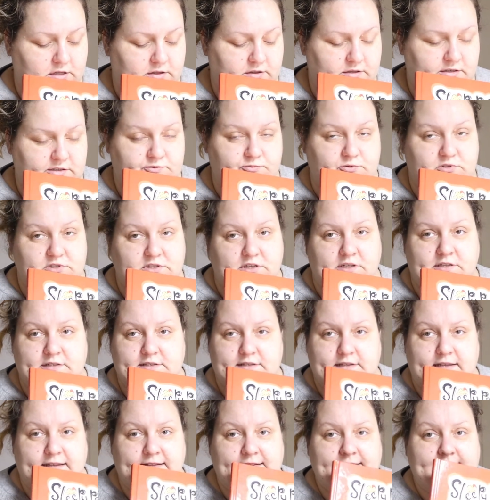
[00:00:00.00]
this was
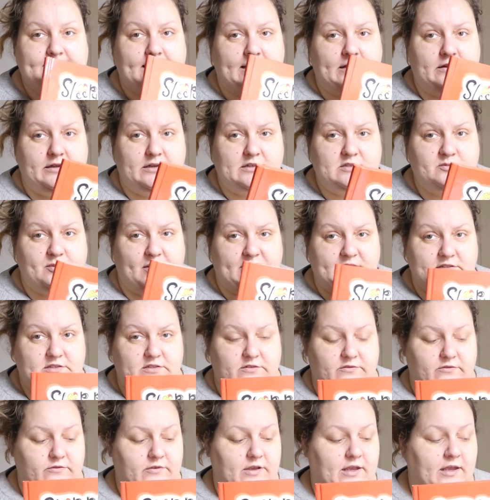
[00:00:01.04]
insanely
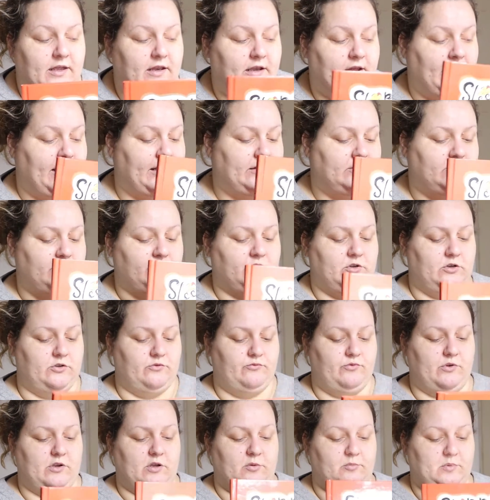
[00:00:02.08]
expensive. And I do
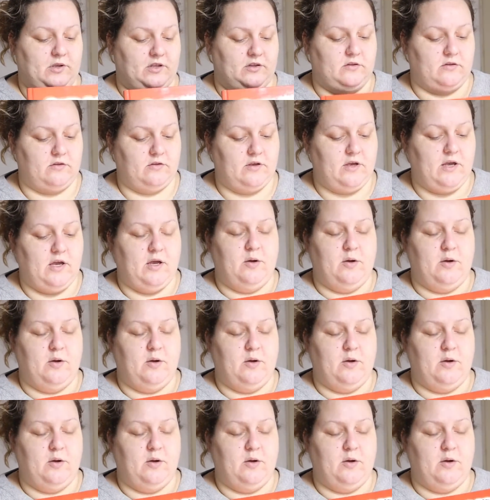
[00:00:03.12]
not recommend